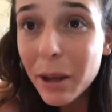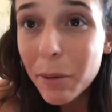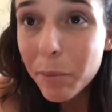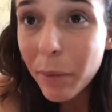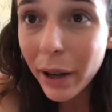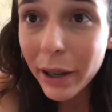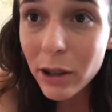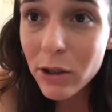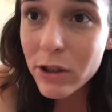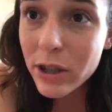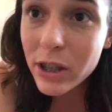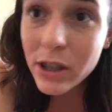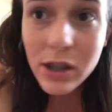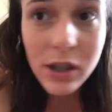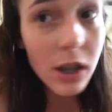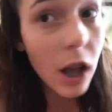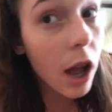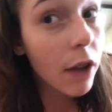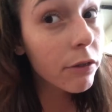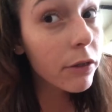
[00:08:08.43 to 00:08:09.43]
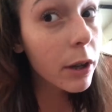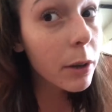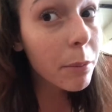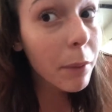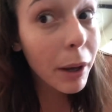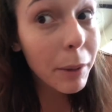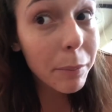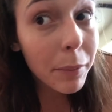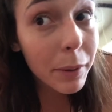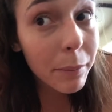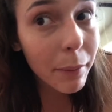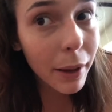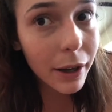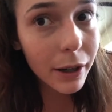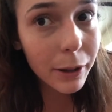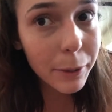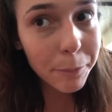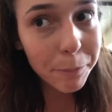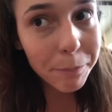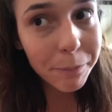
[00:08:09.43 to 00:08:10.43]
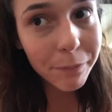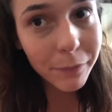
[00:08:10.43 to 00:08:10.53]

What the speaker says: by using soft it might be better.